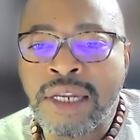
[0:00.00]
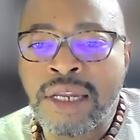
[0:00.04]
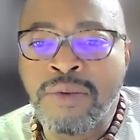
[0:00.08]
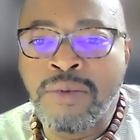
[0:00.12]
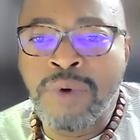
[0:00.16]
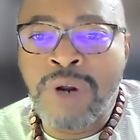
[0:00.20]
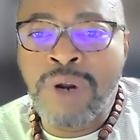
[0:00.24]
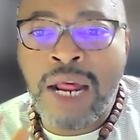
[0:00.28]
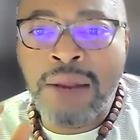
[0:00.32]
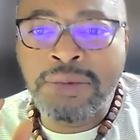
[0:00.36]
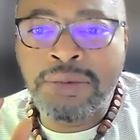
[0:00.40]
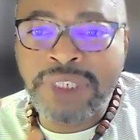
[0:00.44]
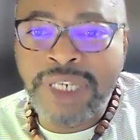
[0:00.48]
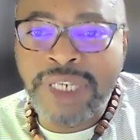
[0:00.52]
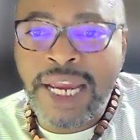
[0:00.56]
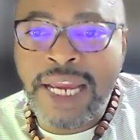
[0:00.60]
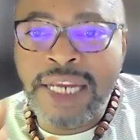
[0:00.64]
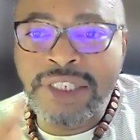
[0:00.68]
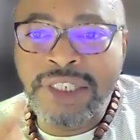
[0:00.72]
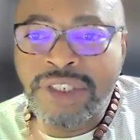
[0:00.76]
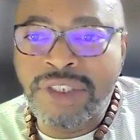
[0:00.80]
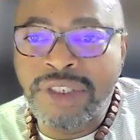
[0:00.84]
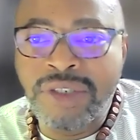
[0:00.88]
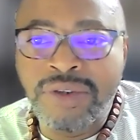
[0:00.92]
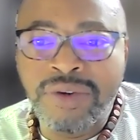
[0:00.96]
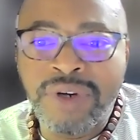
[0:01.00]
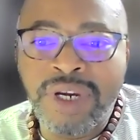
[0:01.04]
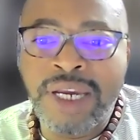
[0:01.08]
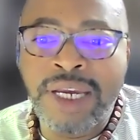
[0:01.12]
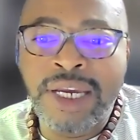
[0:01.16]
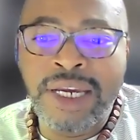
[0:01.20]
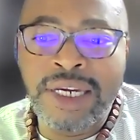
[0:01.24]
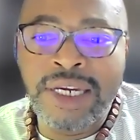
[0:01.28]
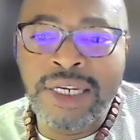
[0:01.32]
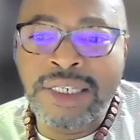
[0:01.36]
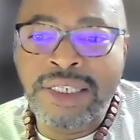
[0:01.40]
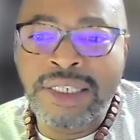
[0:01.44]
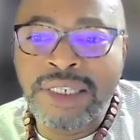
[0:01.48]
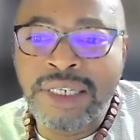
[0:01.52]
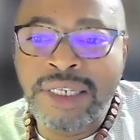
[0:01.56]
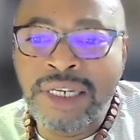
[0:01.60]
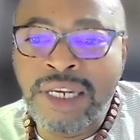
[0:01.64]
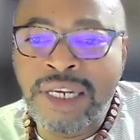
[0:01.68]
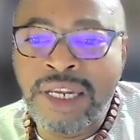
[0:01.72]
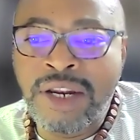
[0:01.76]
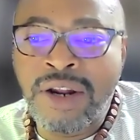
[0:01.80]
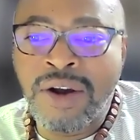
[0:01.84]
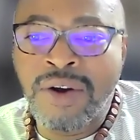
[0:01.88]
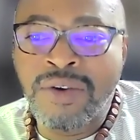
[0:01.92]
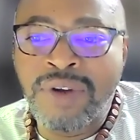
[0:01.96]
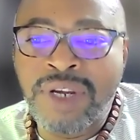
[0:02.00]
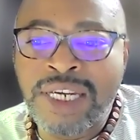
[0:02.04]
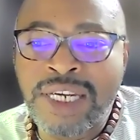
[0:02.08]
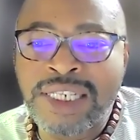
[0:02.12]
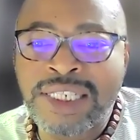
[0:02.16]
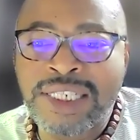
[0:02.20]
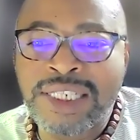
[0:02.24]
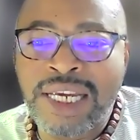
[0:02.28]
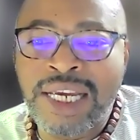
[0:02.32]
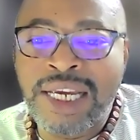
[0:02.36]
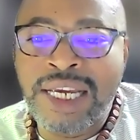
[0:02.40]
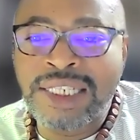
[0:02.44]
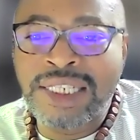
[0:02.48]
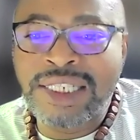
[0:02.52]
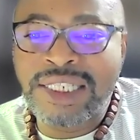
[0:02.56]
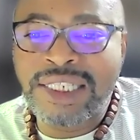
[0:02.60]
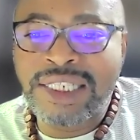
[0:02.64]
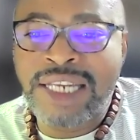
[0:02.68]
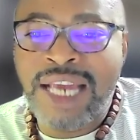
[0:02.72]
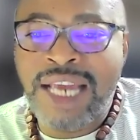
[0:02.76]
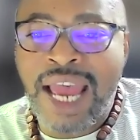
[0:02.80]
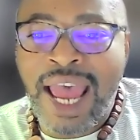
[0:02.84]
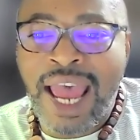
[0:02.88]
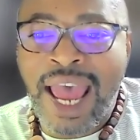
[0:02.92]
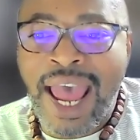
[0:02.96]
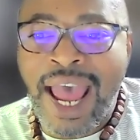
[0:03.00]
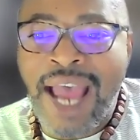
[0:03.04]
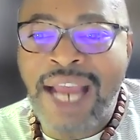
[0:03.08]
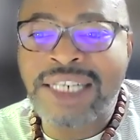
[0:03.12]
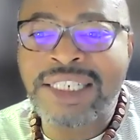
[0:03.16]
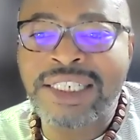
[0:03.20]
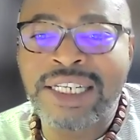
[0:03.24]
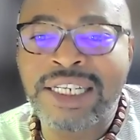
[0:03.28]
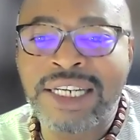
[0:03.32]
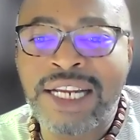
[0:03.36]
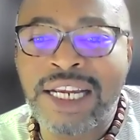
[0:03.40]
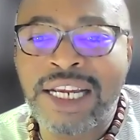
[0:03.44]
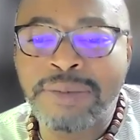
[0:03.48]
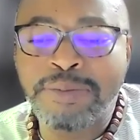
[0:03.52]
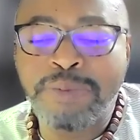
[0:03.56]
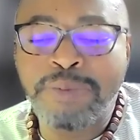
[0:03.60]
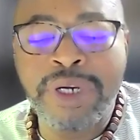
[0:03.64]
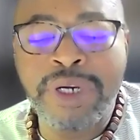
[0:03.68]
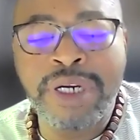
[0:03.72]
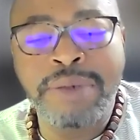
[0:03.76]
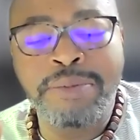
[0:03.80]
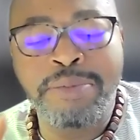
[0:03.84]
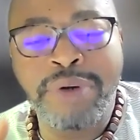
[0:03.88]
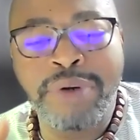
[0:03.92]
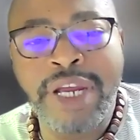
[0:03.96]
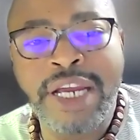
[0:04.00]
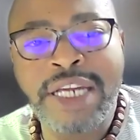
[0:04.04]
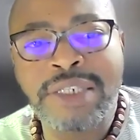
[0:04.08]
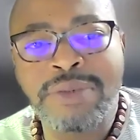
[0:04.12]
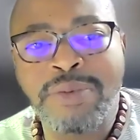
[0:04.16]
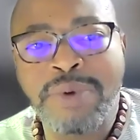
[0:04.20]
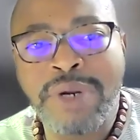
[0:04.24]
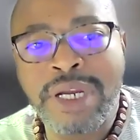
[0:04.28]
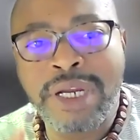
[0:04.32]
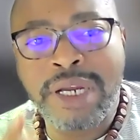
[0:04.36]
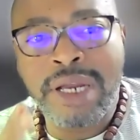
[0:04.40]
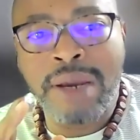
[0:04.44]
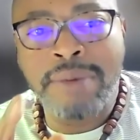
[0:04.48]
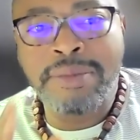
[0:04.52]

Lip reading: what I'm saying to you is, it's the action that's put in place when it